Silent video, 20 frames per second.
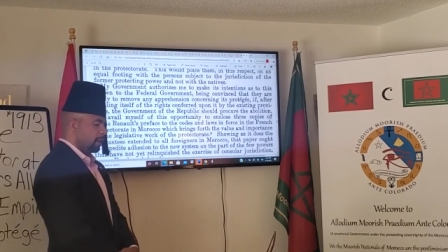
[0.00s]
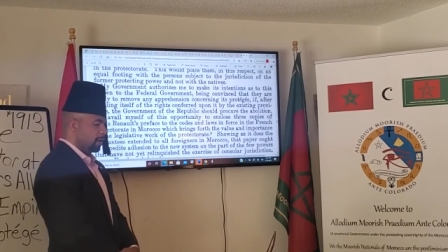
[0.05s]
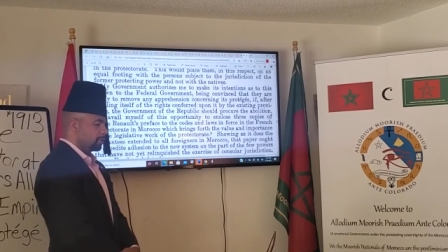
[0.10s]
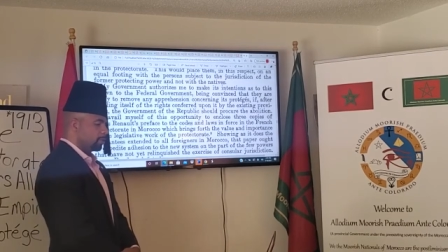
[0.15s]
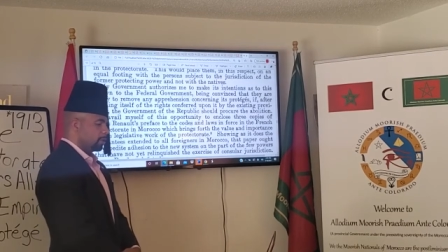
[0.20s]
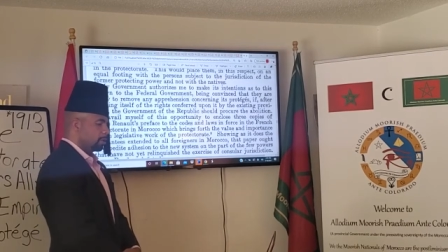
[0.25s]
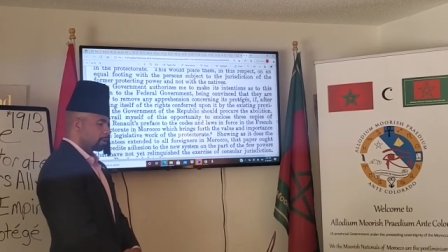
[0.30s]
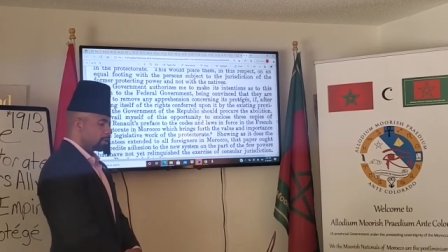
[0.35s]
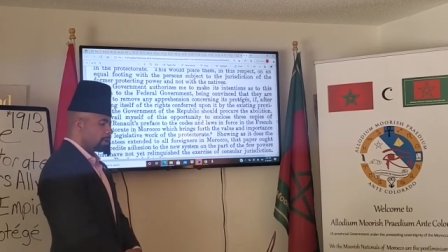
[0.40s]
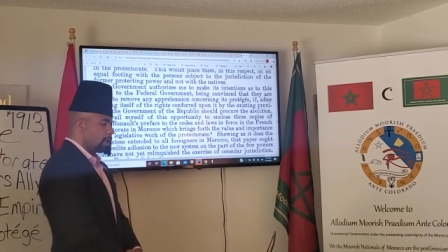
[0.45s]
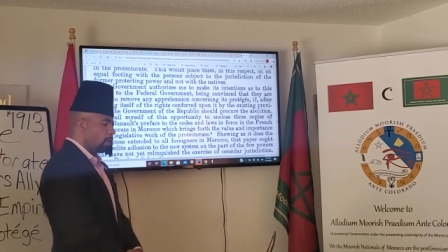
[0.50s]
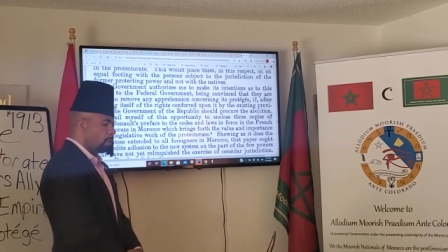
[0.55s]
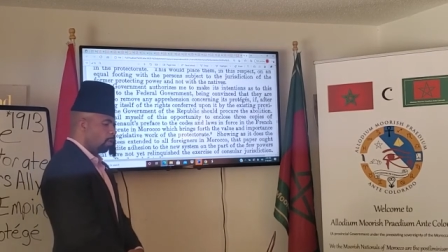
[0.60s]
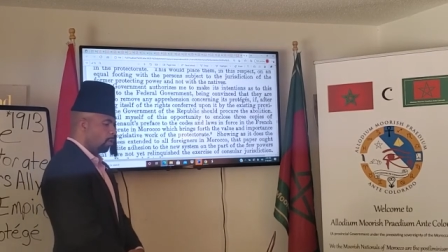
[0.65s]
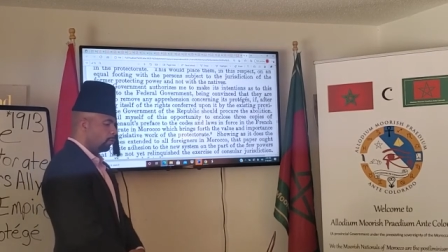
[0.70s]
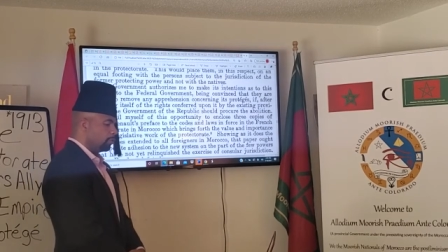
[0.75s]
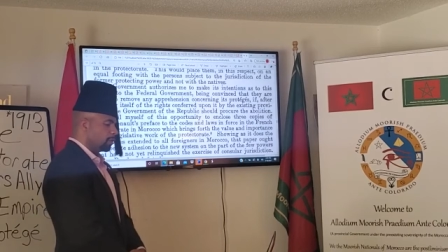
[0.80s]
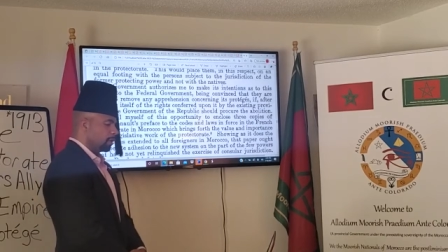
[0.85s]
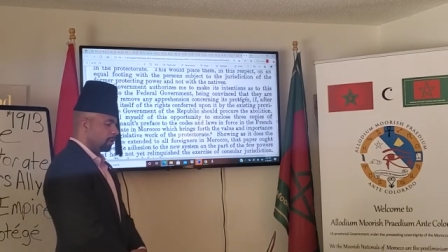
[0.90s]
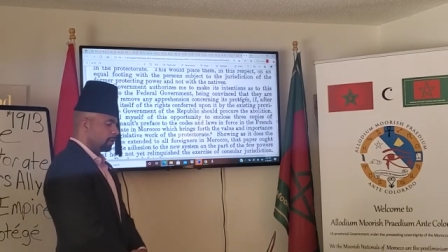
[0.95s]
to the
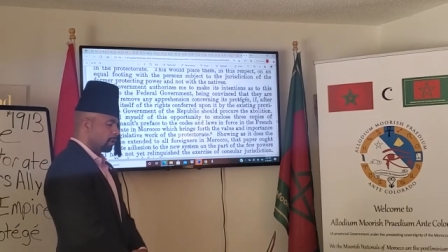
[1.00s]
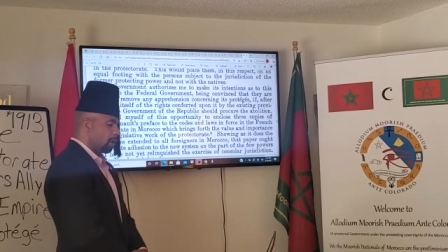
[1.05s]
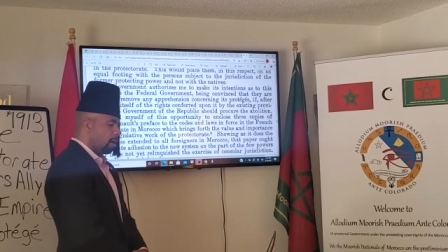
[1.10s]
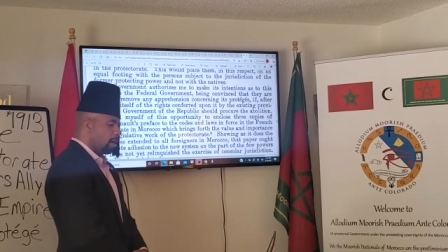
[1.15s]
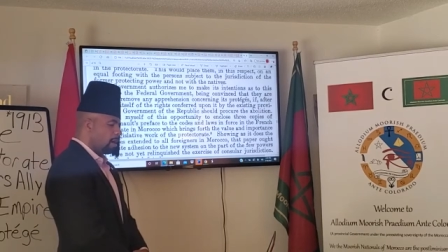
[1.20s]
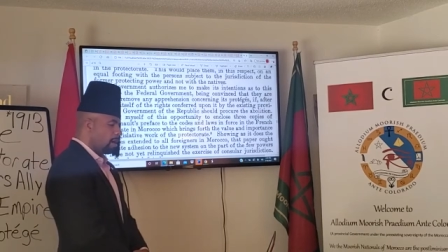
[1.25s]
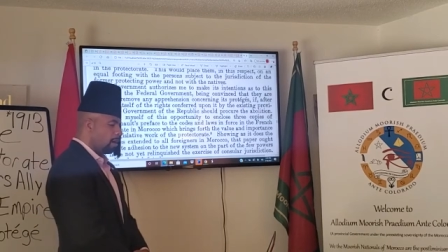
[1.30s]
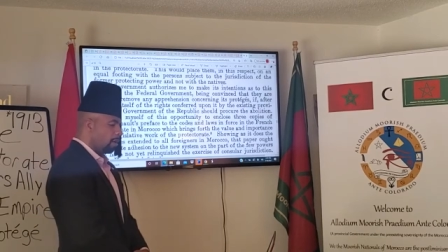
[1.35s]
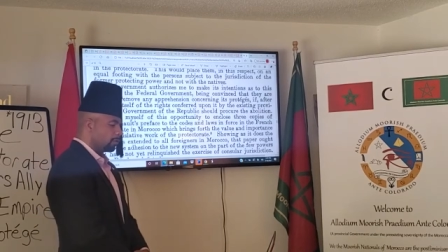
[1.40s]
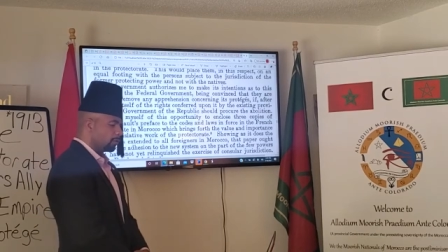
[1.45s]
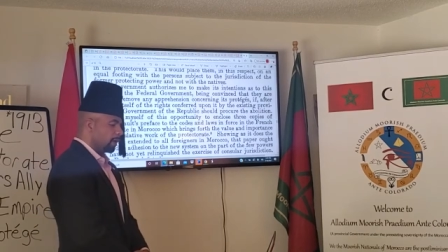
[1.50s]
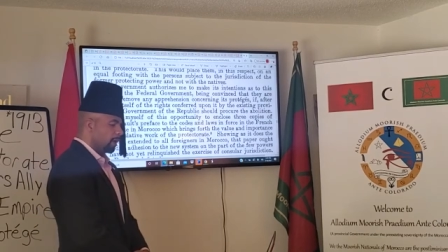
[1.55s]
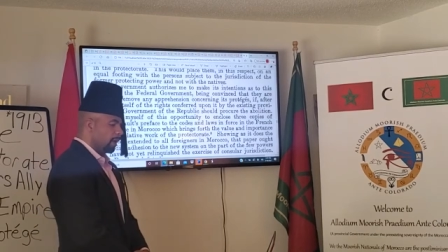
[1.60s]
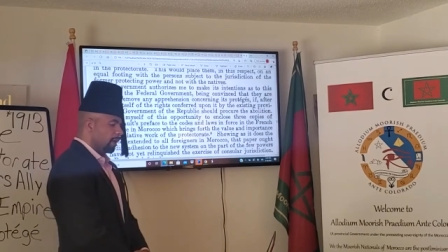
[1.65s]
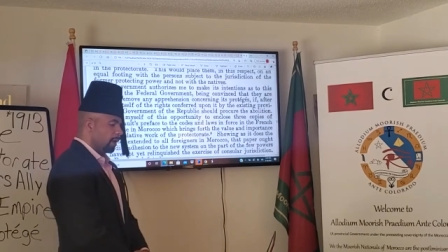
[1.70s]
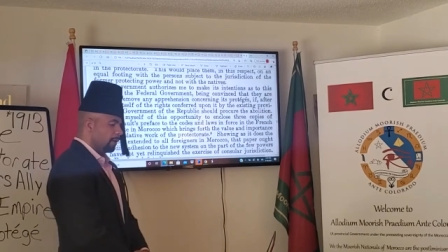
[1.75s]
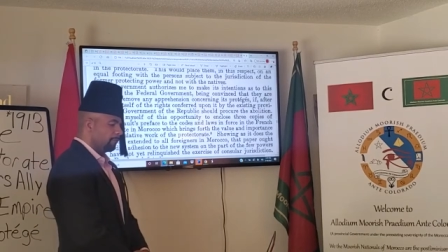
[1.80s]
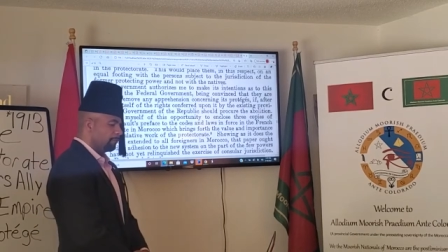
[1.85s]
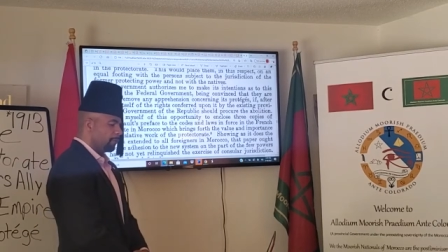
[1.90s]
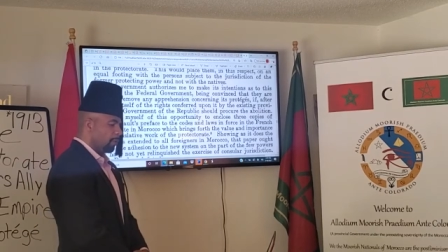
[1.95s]
codes and laws
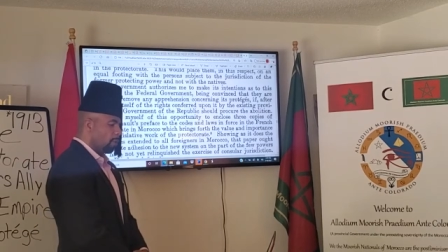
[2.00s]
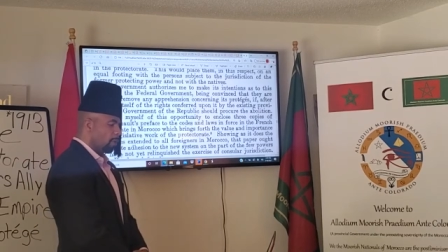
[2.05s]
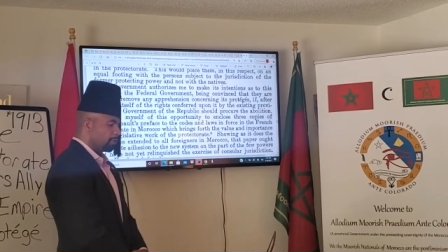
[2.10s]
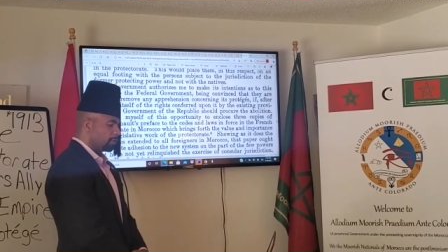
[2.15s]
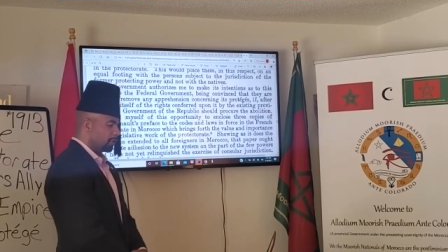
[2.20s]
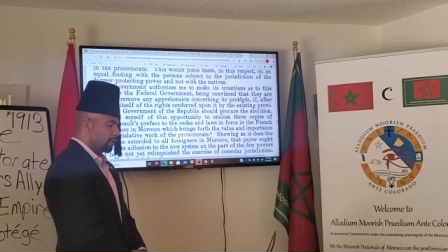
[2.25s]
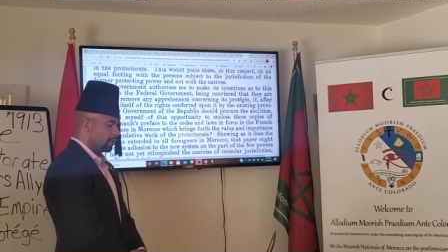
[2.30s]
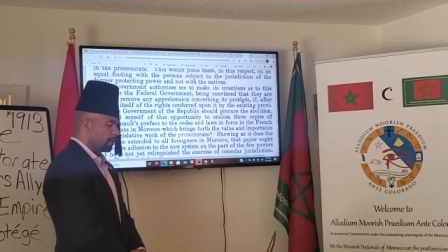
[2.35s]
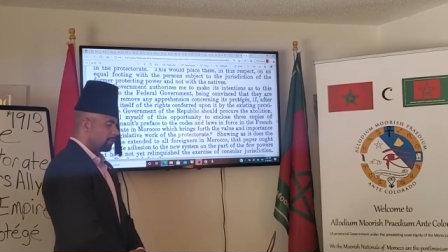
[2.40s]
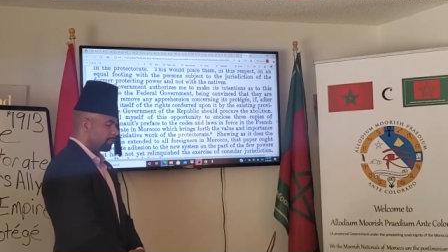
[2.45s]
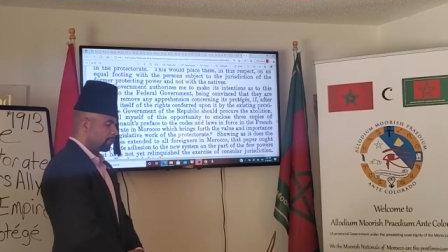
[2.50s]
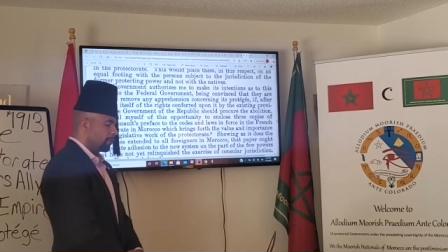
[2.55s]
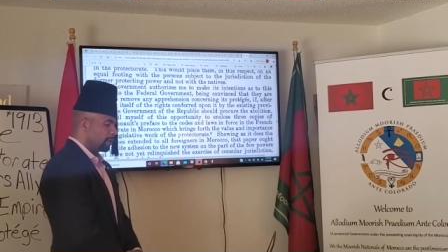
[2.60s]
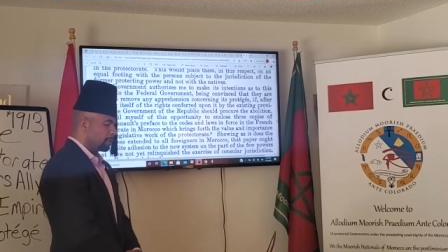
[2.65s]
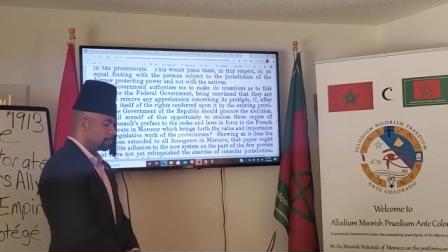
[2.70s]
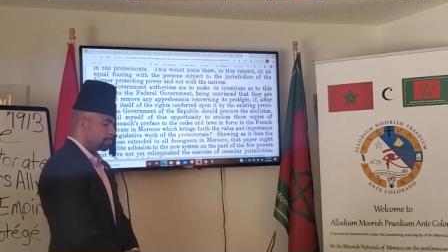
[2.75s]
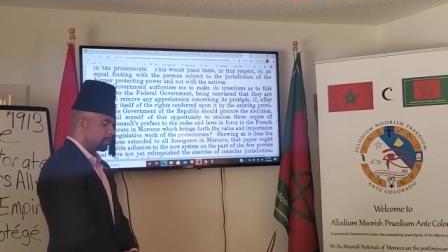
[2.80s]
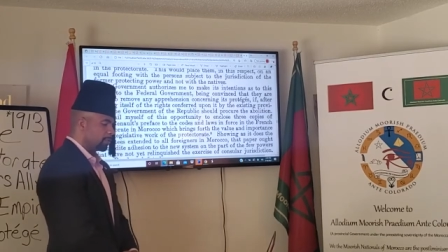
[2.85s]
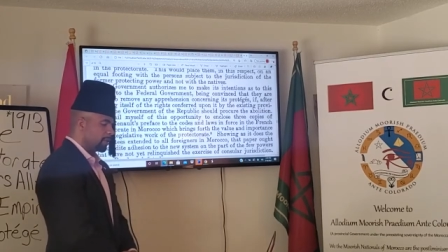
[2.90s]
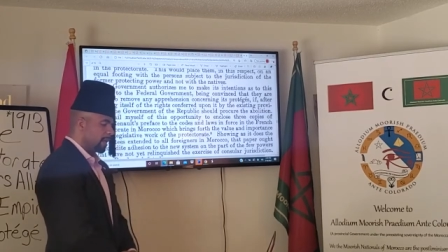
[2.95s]
enforced in the
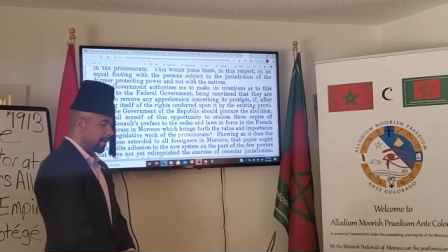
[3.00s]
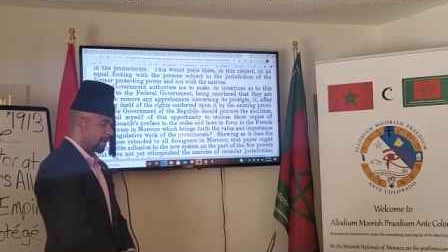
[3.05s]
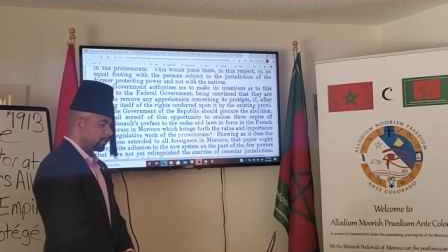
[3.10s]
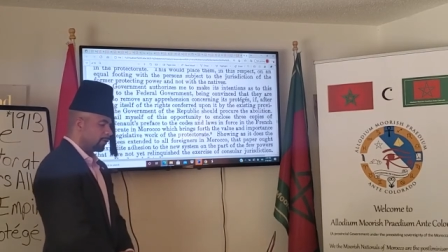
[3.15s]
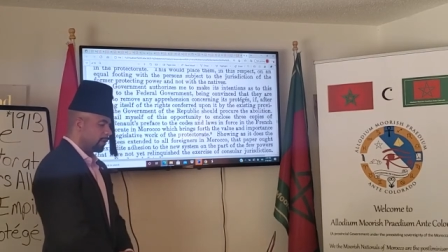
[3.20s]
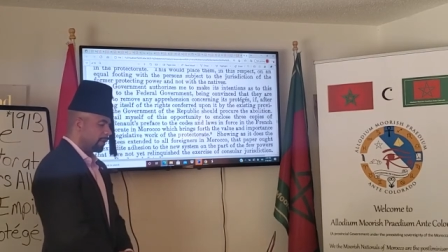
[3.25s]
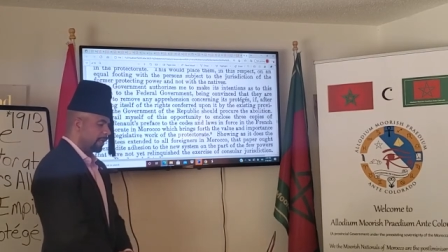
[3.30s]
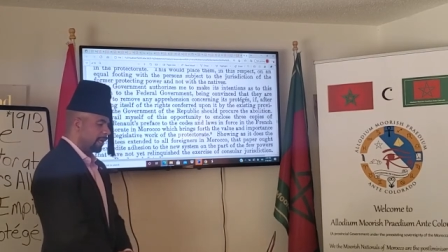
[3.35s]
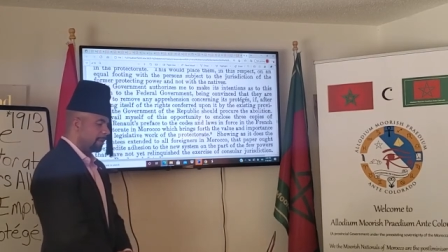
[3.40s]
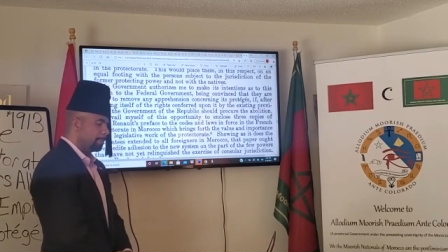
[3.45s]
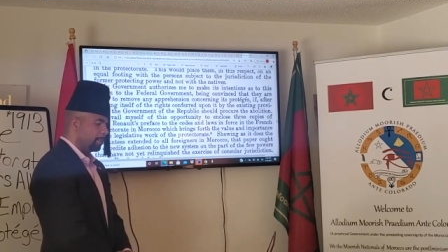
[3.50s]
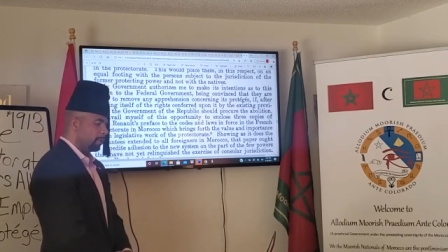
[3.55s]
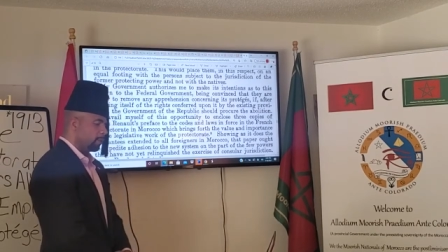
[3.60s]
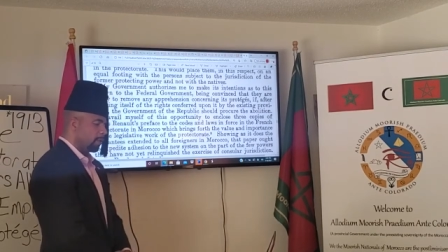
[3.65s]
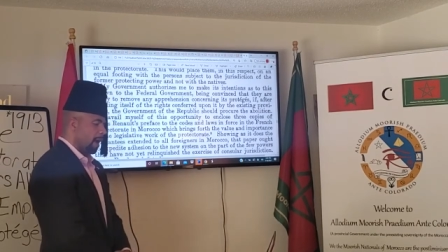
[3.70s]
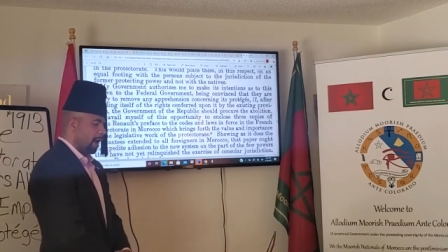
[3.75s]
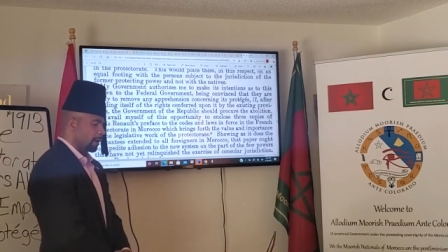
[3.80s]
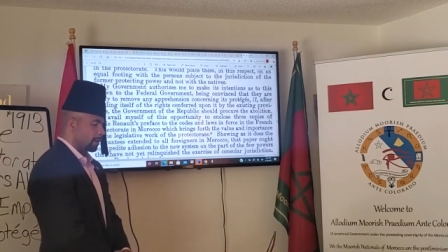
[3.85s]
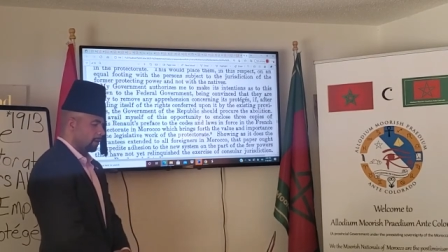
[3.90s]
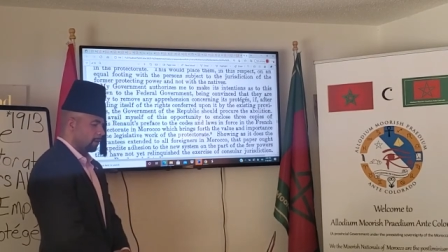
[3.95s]
French Protectorate in
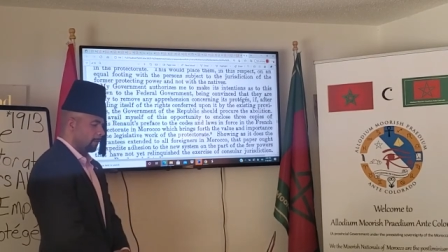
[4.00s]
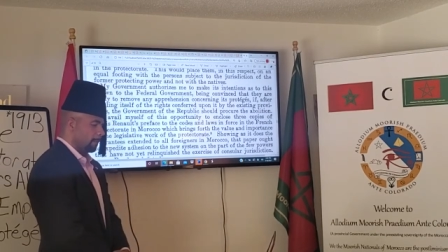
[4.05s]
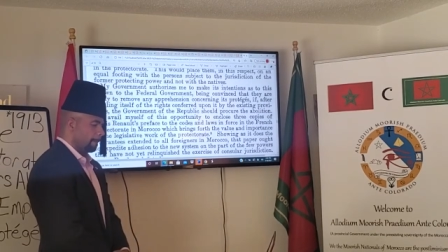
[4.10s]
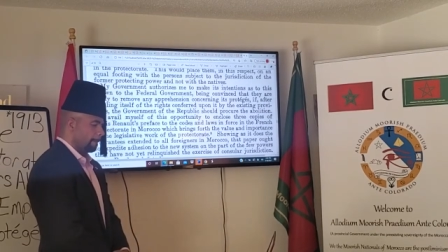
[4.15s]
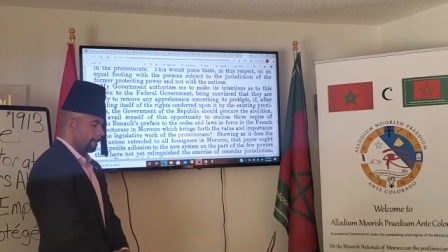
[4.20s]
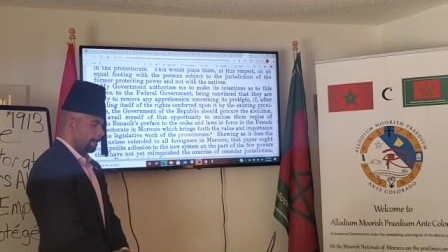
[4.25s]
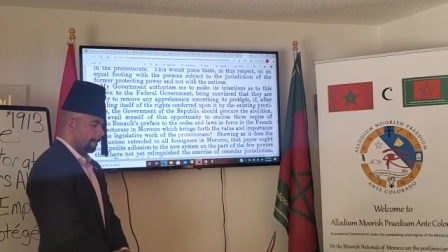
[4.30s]
Morocco,